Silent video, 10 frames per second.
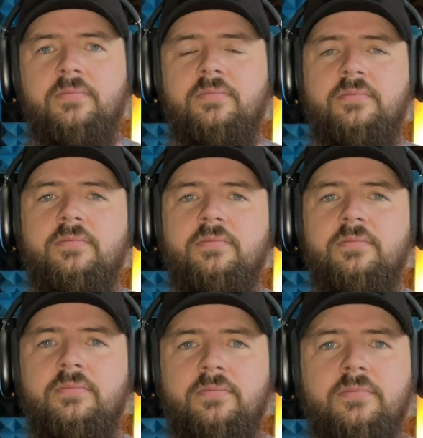
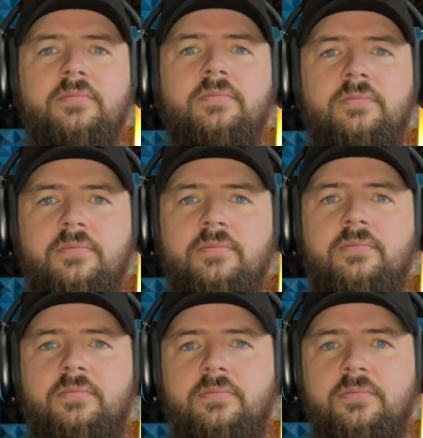
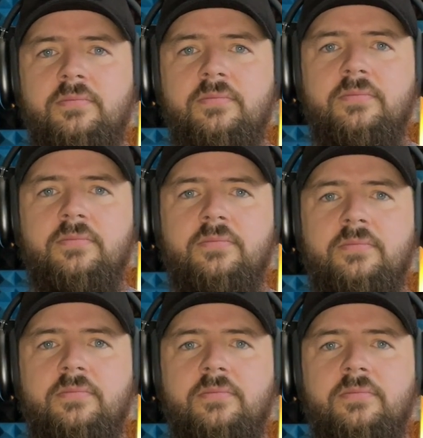
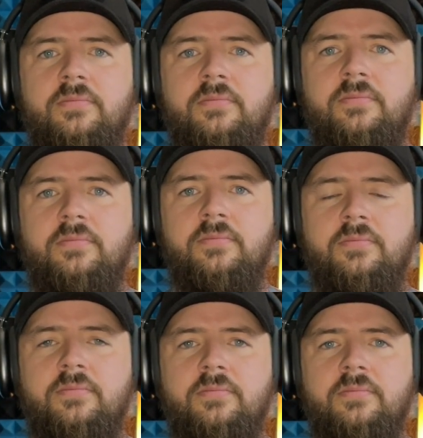
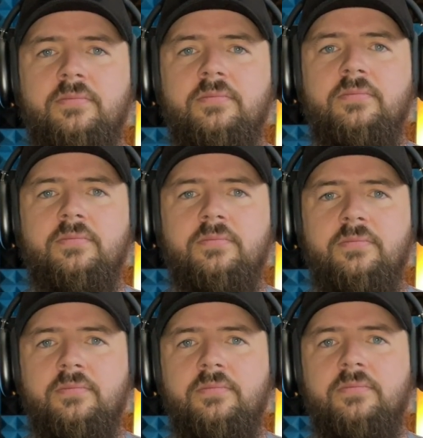
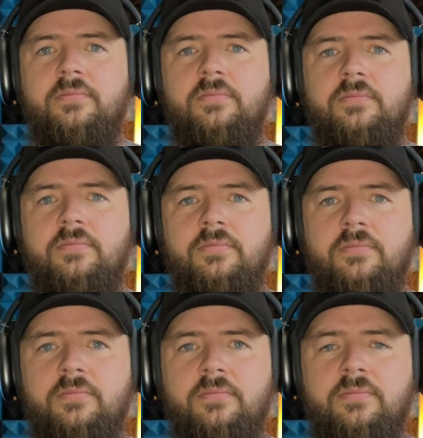
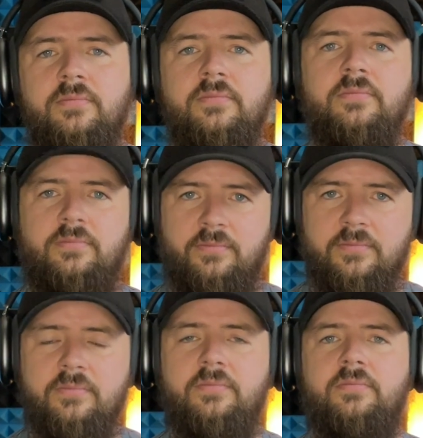
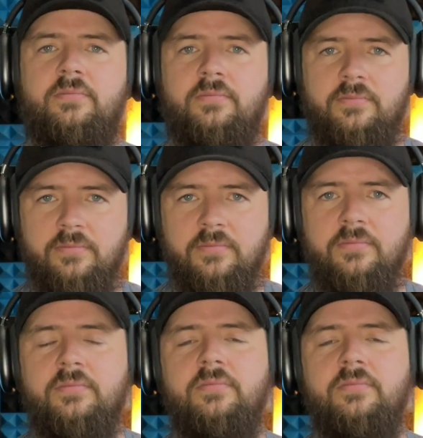(silent)